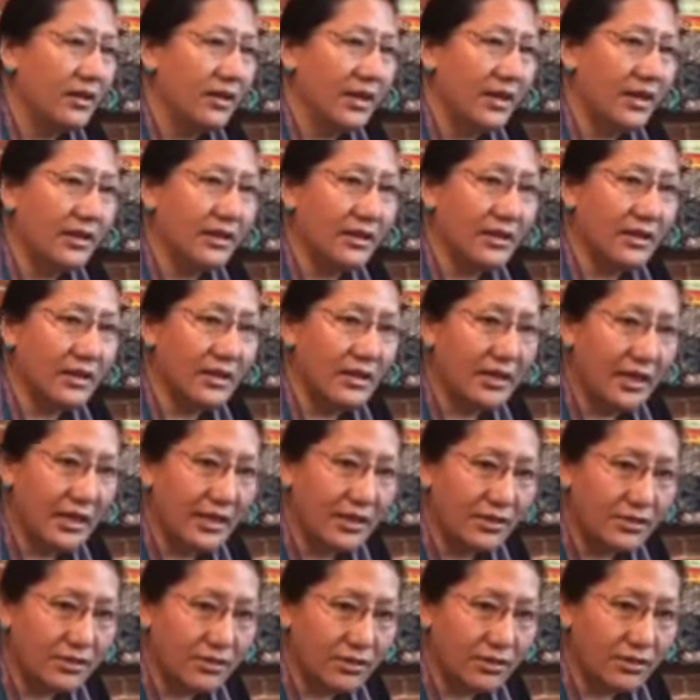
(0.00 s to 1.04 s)
And then
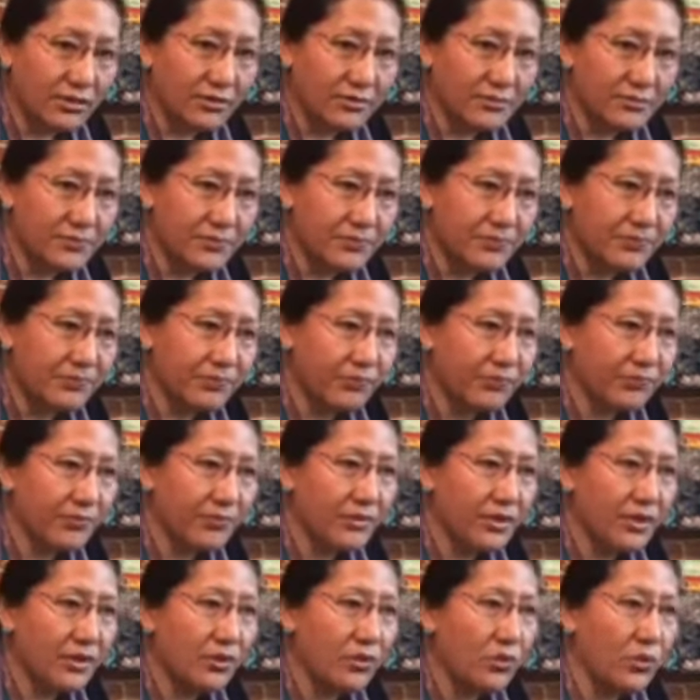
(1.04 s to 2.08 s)
later,
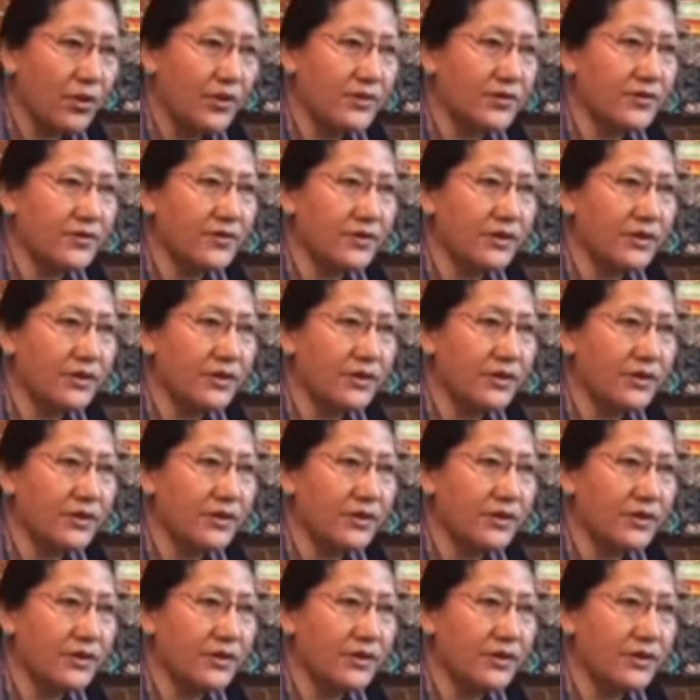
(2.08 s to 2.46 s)
once